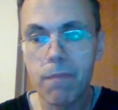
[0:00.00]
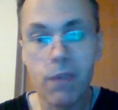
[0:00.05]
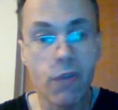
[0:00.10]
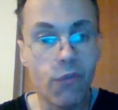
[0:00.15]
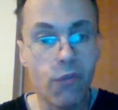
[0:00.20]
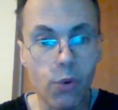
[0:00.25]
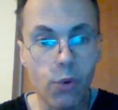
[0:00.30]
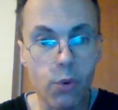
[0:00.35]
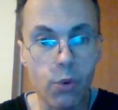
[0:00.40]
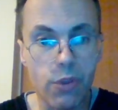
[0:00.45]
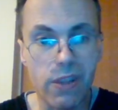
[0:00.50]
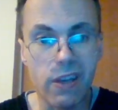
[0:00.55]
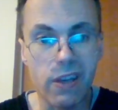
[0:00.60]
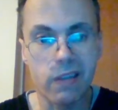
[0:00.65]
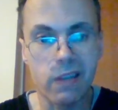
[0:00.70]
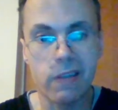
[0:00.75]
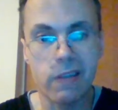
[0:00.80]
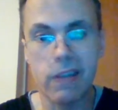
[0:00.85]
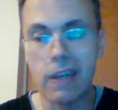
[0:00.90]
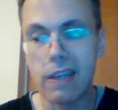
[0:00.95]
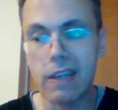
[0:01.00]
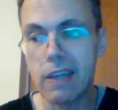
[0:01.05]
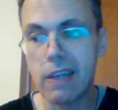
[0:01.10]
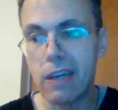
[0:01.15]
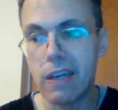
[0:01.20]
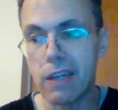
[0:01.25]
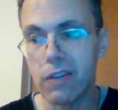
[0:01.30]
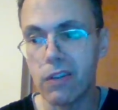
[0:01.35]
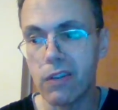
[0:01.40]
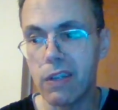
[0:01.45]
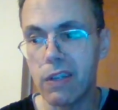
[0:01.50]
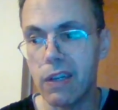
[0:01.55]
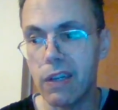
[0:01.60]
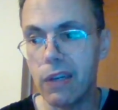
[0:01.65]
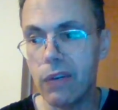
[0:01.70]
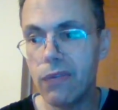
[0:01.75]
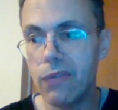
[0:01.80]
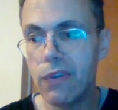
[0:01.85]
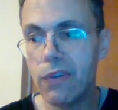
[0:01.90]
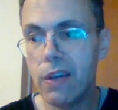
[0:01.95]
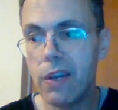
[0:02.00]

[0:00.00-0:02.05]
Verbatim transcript: Food does that kind of stuff.